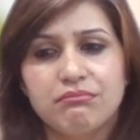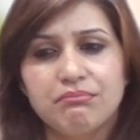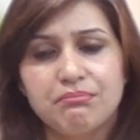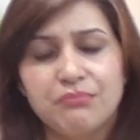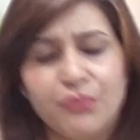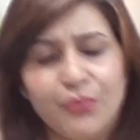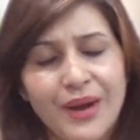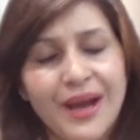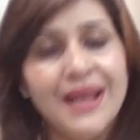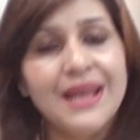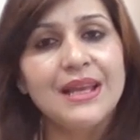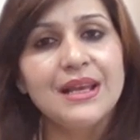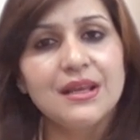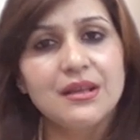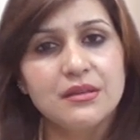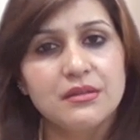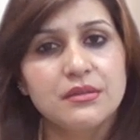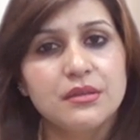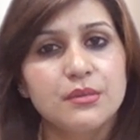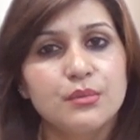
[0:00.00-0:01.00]
while
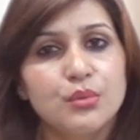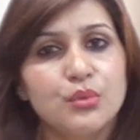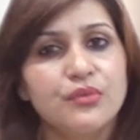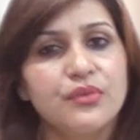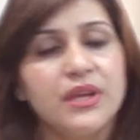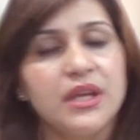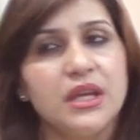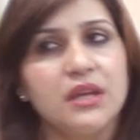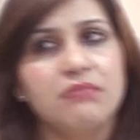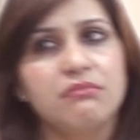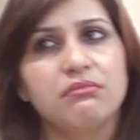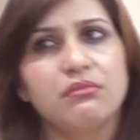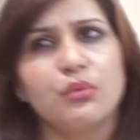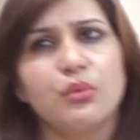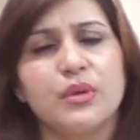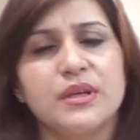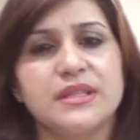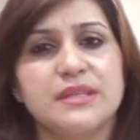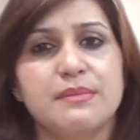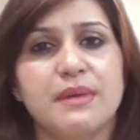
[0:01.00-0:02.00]
the movie
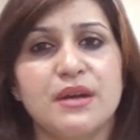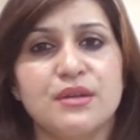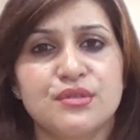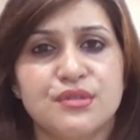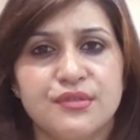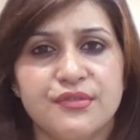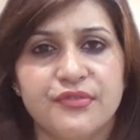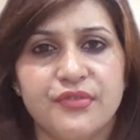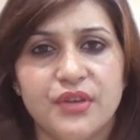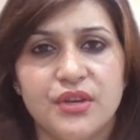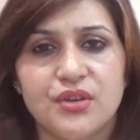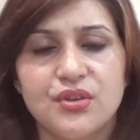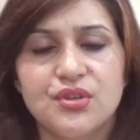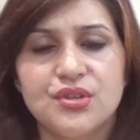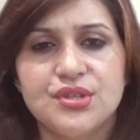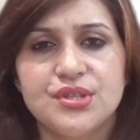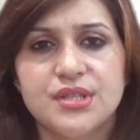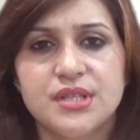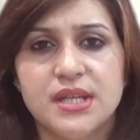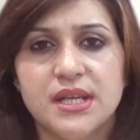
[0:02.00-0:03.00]
was about to
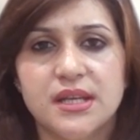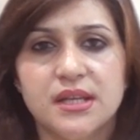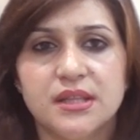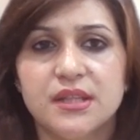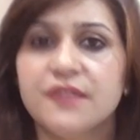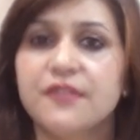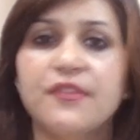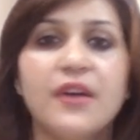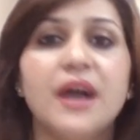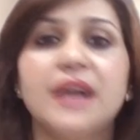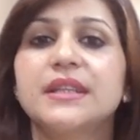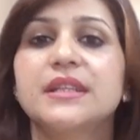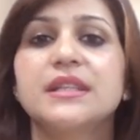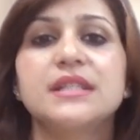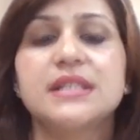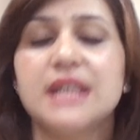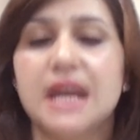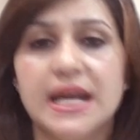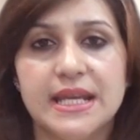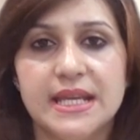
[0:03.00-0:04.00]
finish, the father
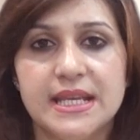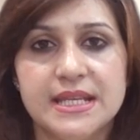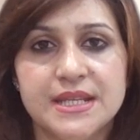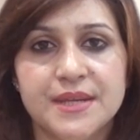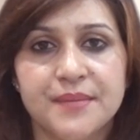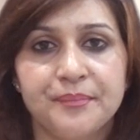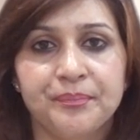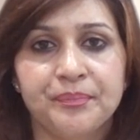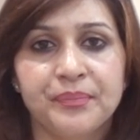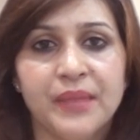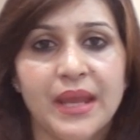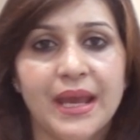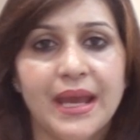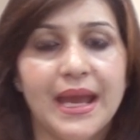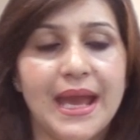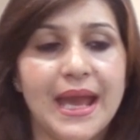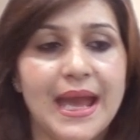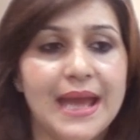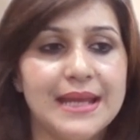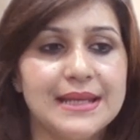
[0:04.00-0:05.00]
died,
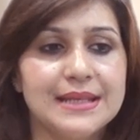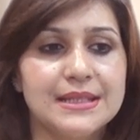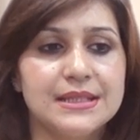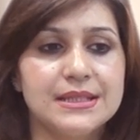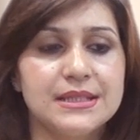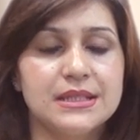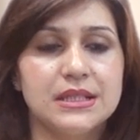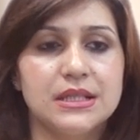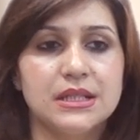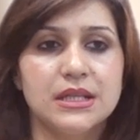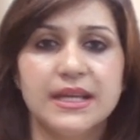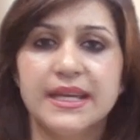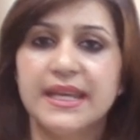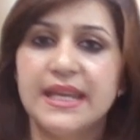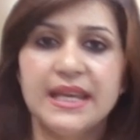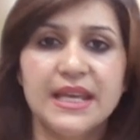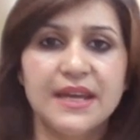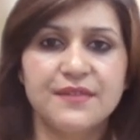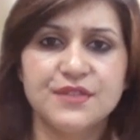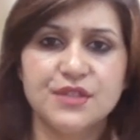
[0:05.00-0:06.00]
and
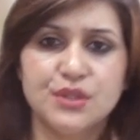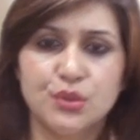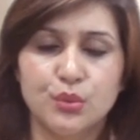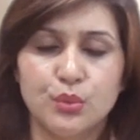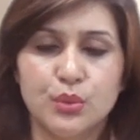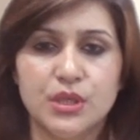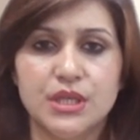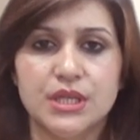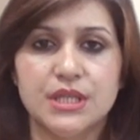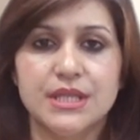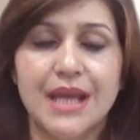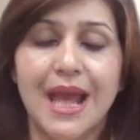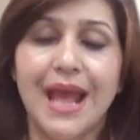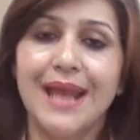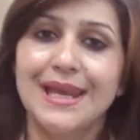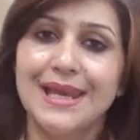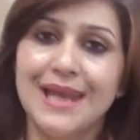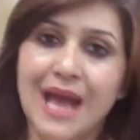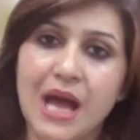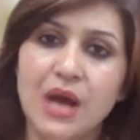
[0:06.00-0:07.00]
he left the world,
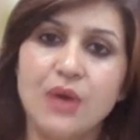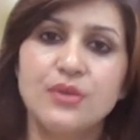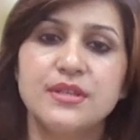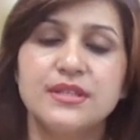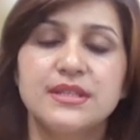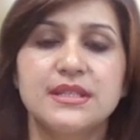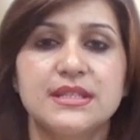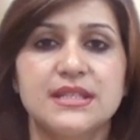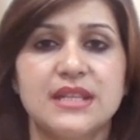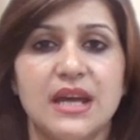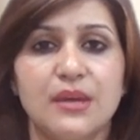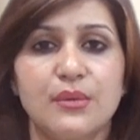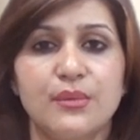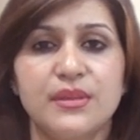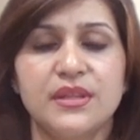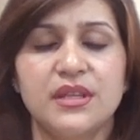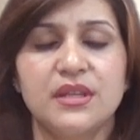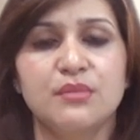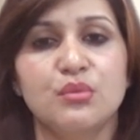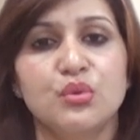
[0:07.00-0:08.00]
and now is the time
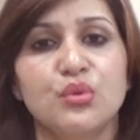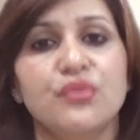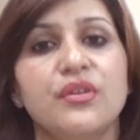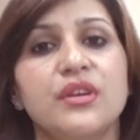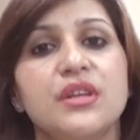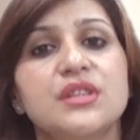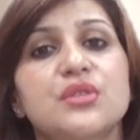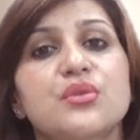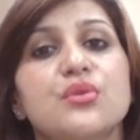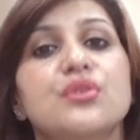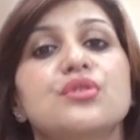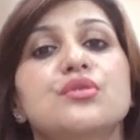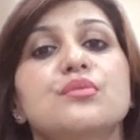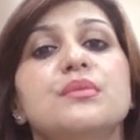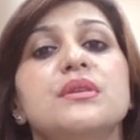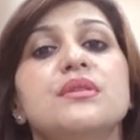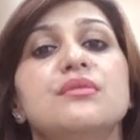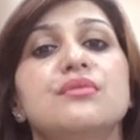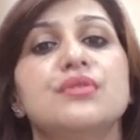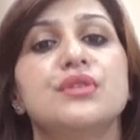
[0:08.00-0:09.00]
when that movie is going to
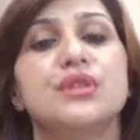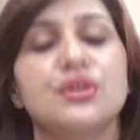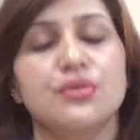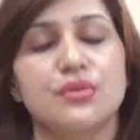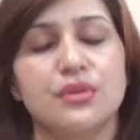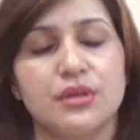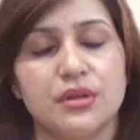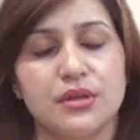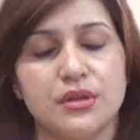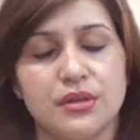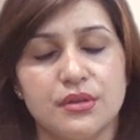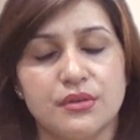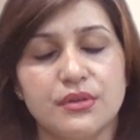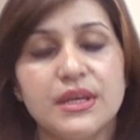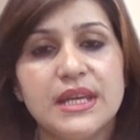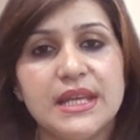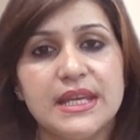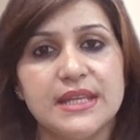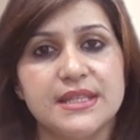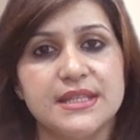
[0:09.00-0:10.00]
be
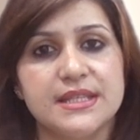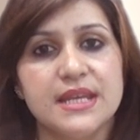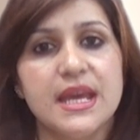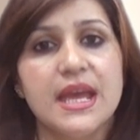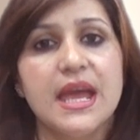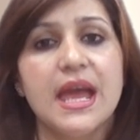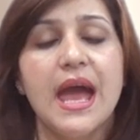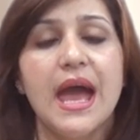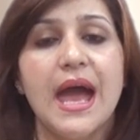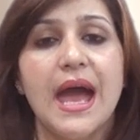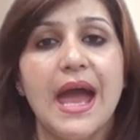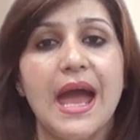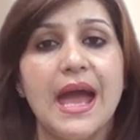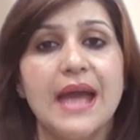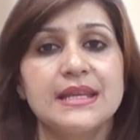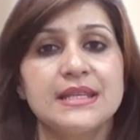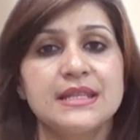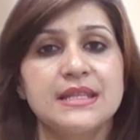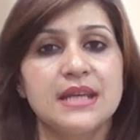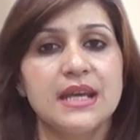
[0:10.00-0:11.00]
released,
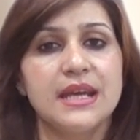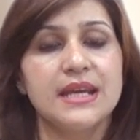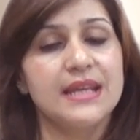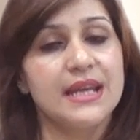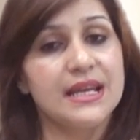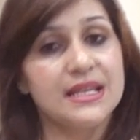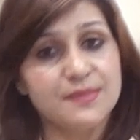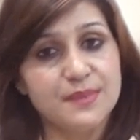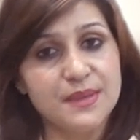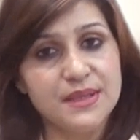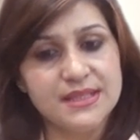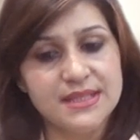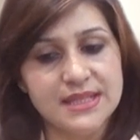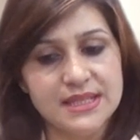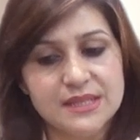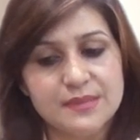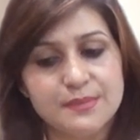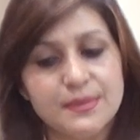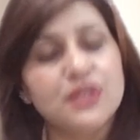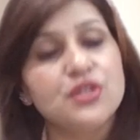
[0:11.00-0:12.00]
and it has been
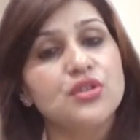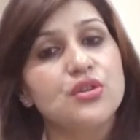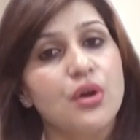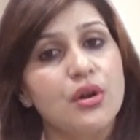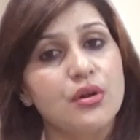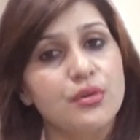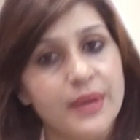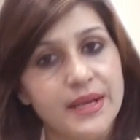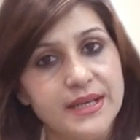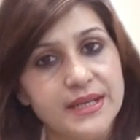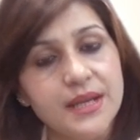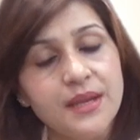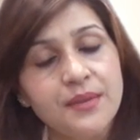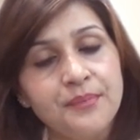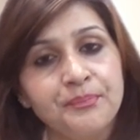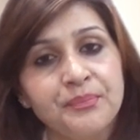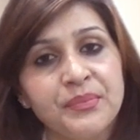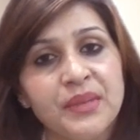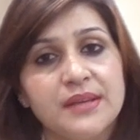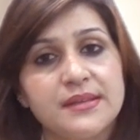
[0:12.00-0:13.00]
6 months already
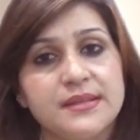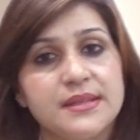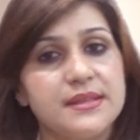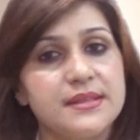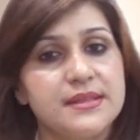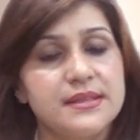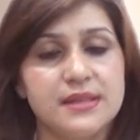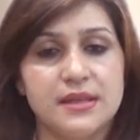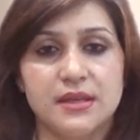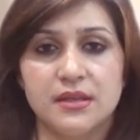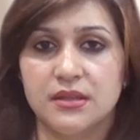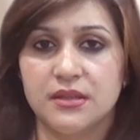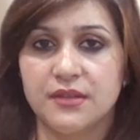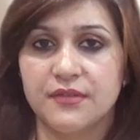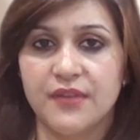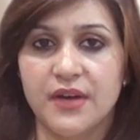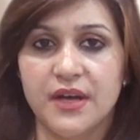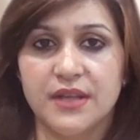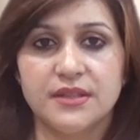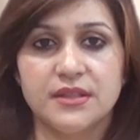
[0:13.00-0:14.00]
since the
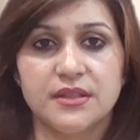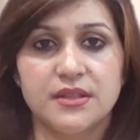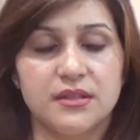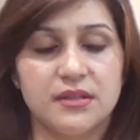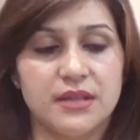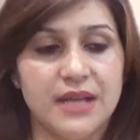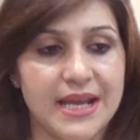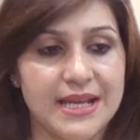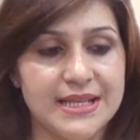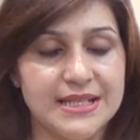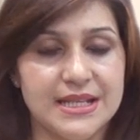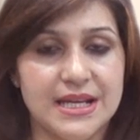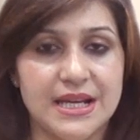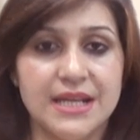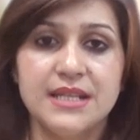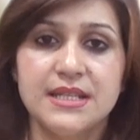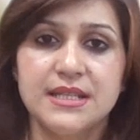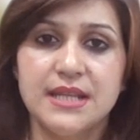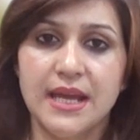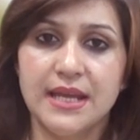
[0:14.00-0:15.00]
father had
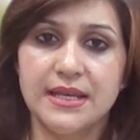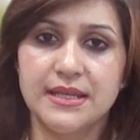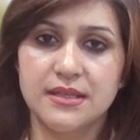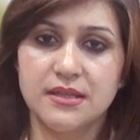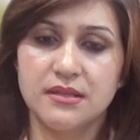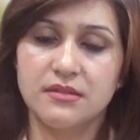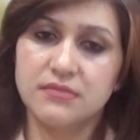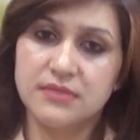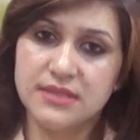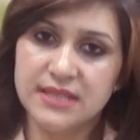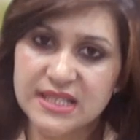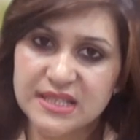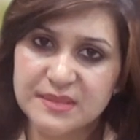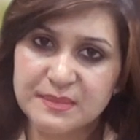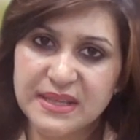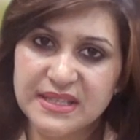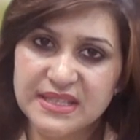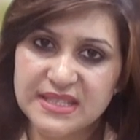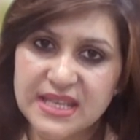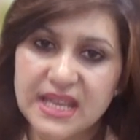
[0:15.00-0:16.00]
died, and 6
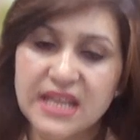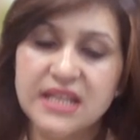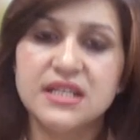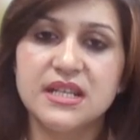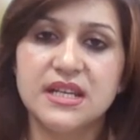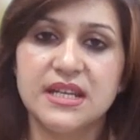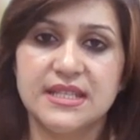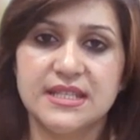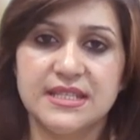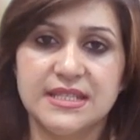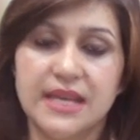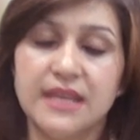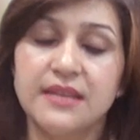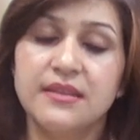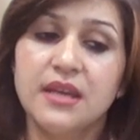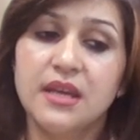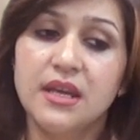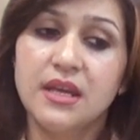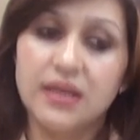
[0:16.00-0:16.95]
months later his death.